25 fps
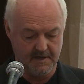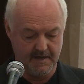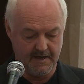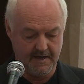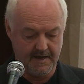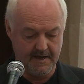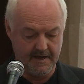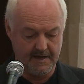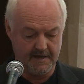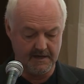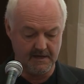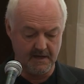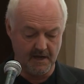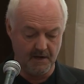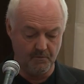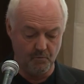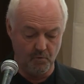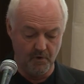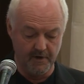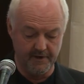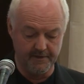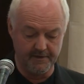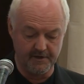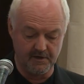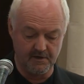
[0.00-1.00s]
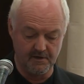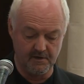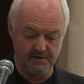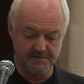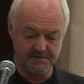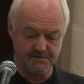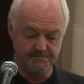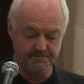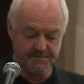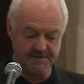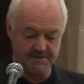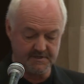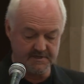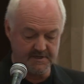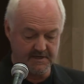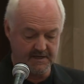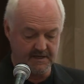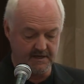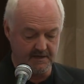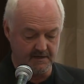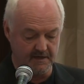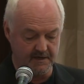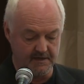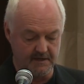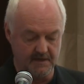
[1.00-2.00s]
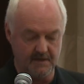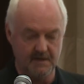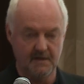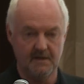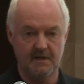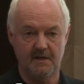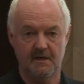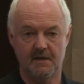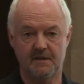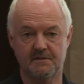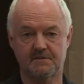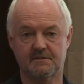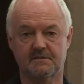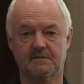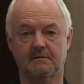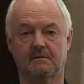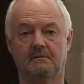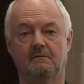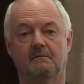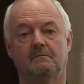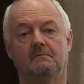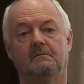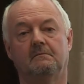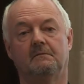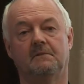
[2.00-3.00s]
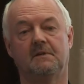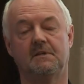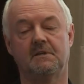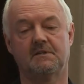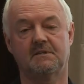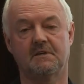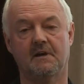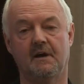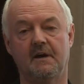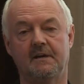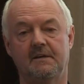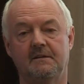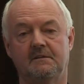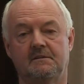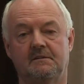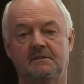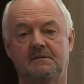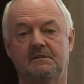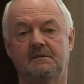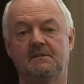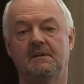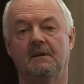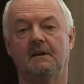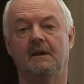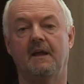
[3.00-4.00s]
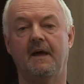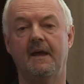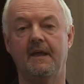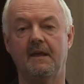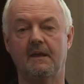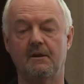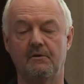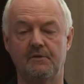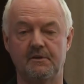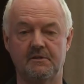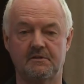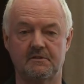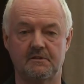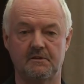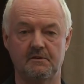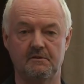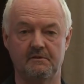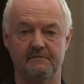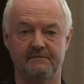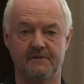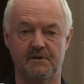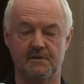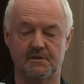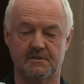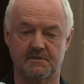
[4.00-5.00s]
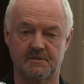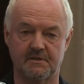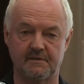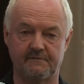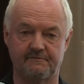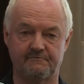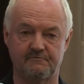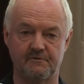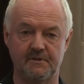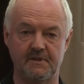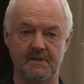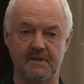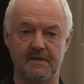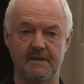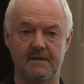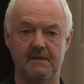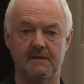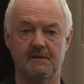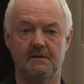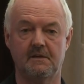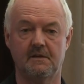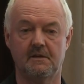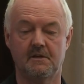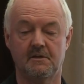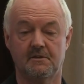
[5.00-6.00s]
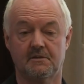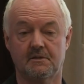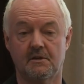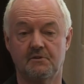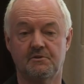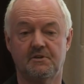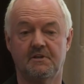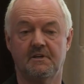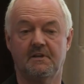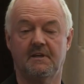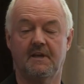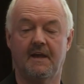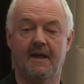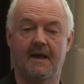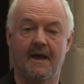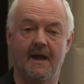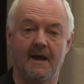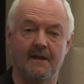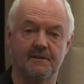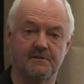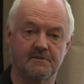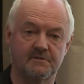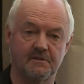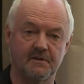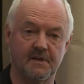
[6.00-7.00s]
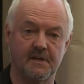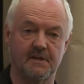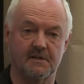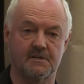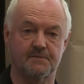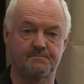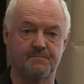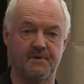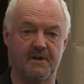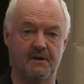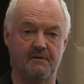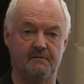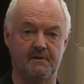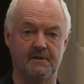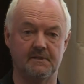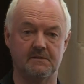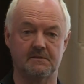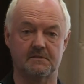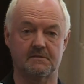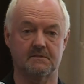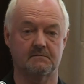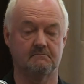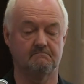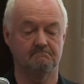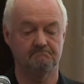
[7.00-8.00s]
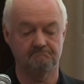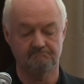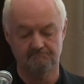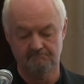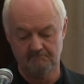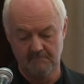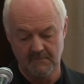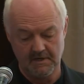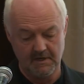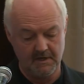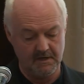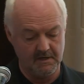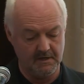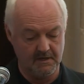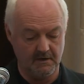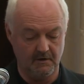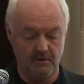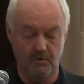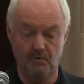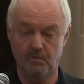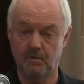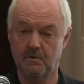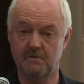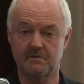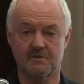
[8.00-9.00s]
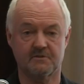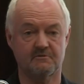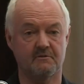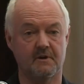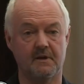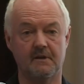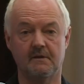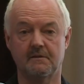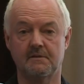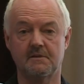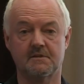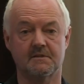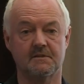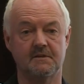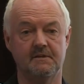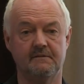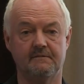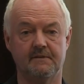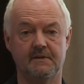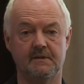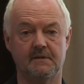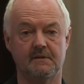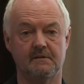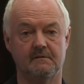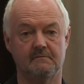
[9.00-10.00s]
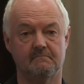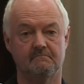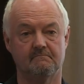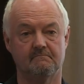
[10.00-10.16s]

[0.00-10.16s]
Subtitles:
And one of the girls in particular has decided to delay going to university for a year so she can get hands-on experience. All looks great on the CV.